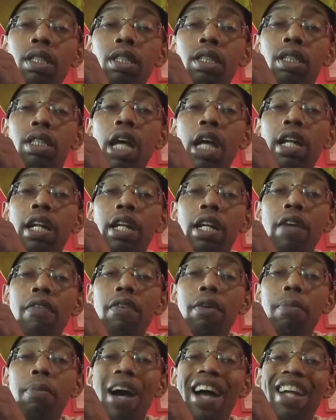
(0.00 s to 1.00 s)
telling
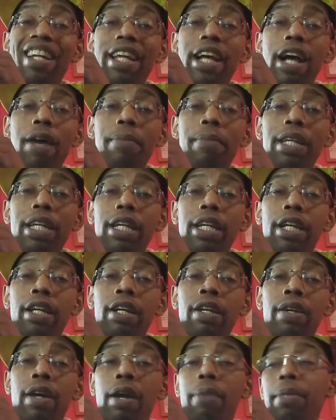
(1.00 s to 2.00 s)
everybody I'm
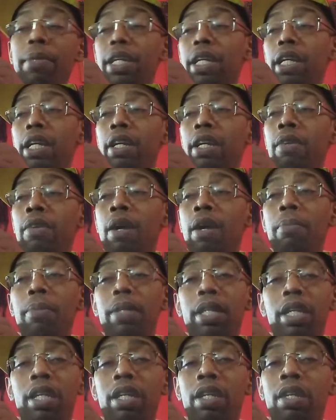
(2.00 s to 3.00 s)
here, I'm here, I'm
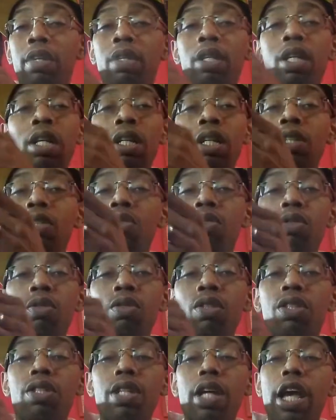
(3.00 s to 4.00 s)
here. You do the
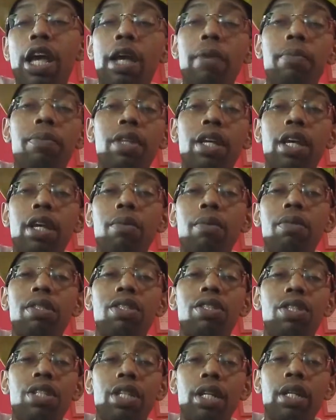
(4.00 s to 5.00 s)
same thing with
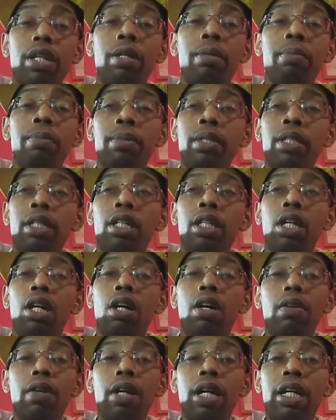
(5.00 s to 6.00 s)
Jim.
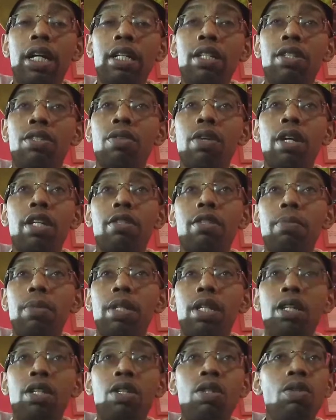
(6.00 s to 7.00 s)
All right, trust
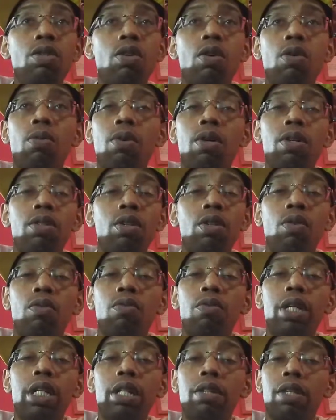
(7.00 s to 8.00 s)
me, you don't want no
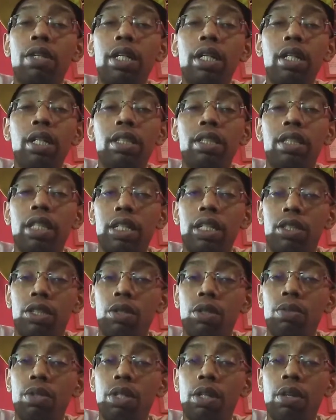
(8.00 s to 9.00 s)
real killers at your
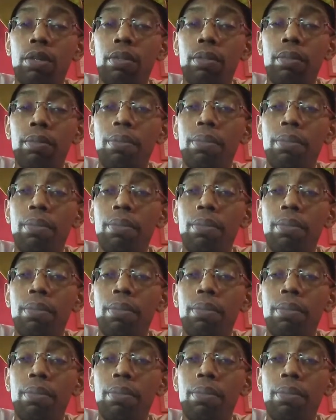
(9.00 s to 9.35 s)
door.